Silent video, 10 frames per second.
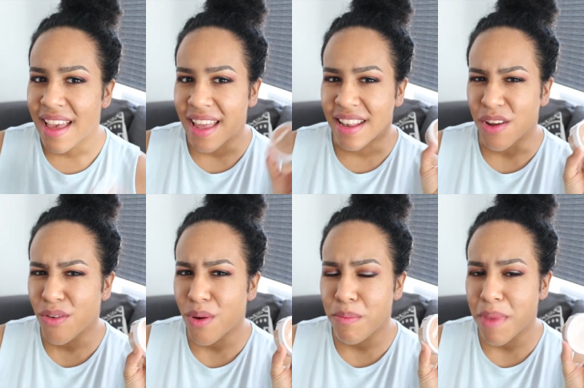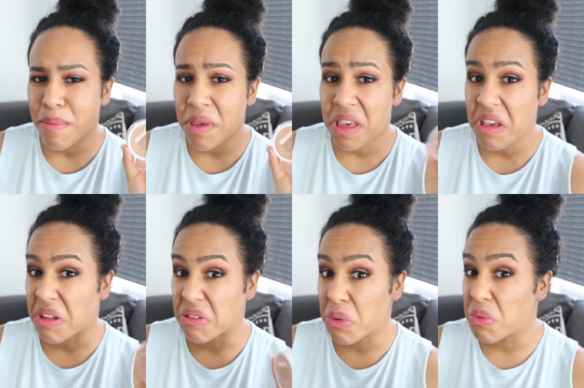in Europe maybe?
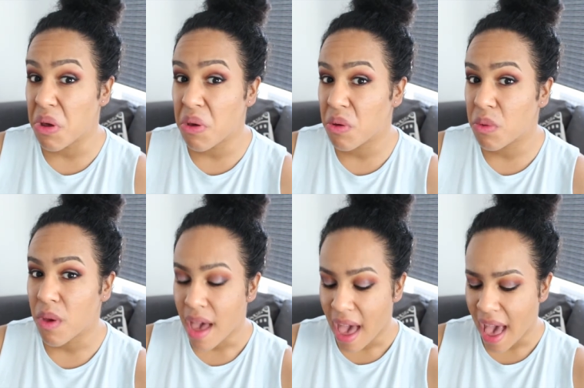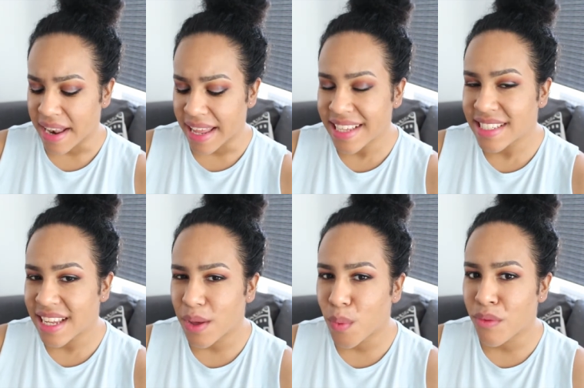I don't know. And is
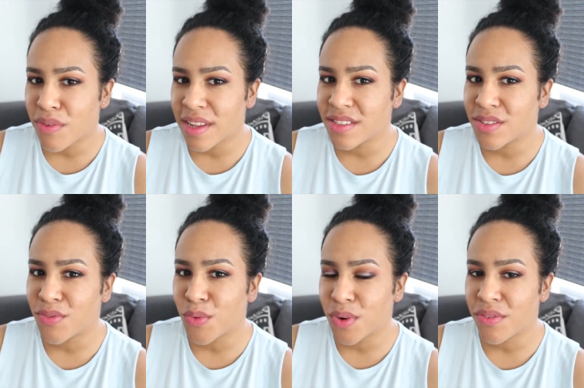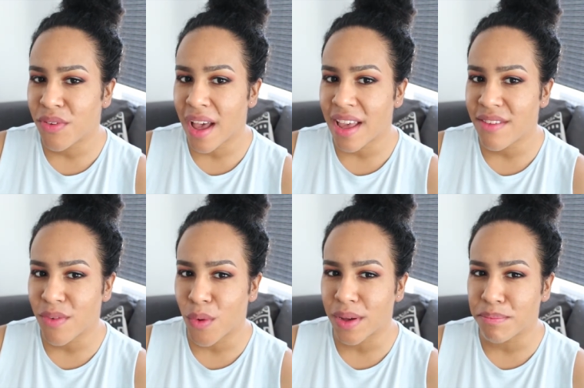it equivalent to
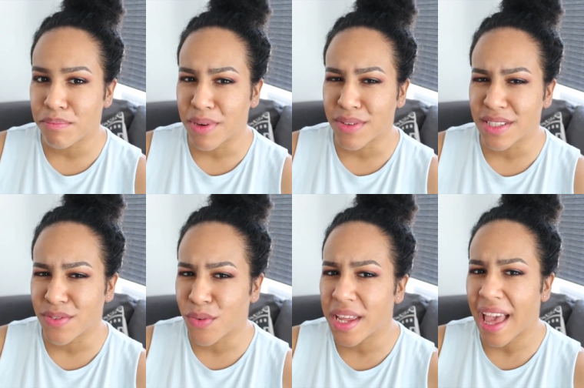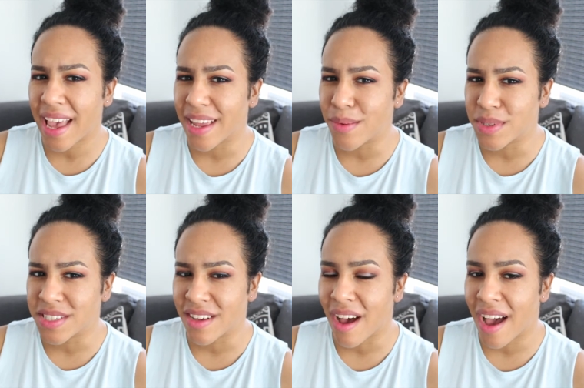45? Or because it's 48,
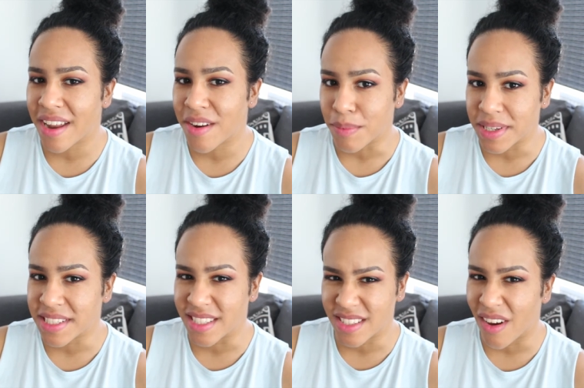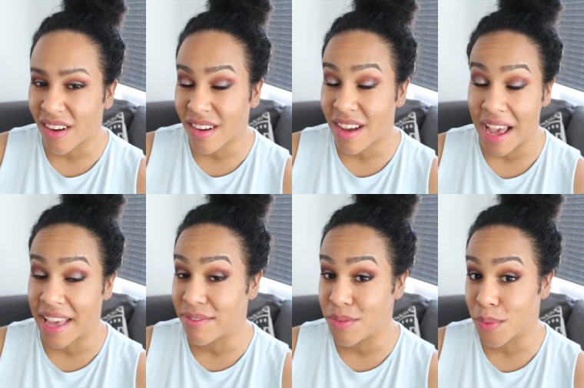which is a higher number, is it darker? I
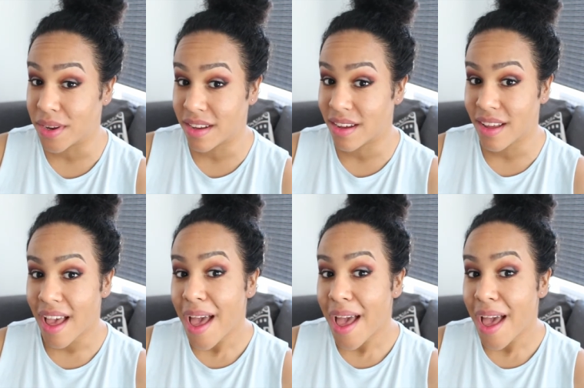have no idea.